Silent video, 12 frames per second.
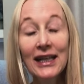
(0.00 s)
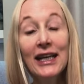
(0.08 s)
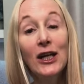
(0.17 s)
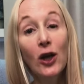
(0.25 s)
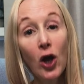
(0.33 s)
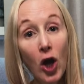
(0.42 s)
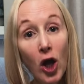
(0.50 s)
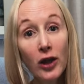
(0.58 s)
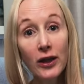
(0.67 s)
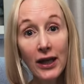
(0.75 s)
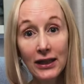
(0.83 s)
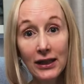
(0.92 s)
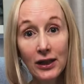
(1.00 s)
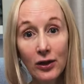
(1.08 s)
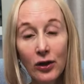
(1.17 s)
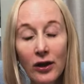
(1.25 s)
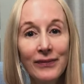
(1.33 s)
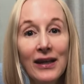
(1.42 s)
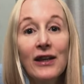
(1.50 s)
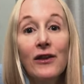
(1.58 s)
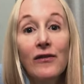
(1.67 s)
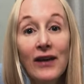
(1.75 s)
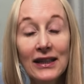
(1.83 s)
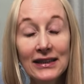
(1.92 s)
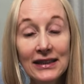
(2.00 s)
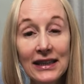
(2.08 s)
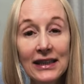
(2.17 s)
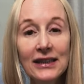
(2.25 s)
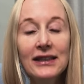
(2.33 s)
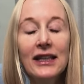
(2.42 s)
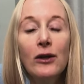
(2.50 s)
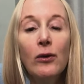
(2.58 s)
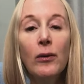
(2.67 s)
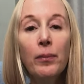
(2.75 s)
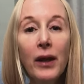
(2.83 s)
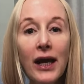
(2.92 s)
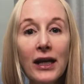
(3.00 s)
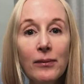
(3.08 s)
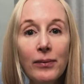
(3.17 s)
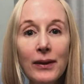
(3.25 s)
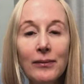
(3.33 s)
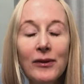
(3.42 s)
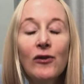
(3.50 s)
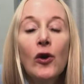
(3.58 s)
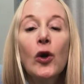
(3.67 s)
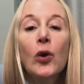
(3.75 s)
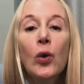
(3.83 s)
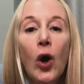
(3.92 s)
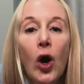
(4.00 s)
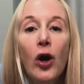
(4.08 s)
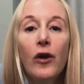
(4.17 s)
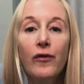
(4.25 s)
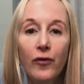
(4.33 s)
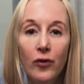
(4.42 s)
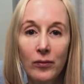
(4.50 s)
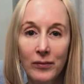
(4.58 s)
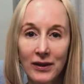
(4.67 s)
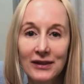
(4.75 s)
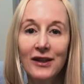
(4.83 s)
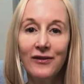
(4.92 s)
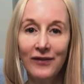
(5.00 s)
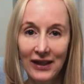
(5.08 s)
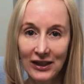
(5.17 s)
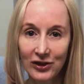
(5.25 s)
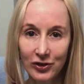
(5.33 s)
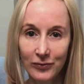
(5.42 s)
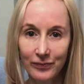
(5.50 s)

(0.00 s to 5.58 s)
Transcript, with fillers: in all likelihood, the vaccines that will apply to babies who are four months of age.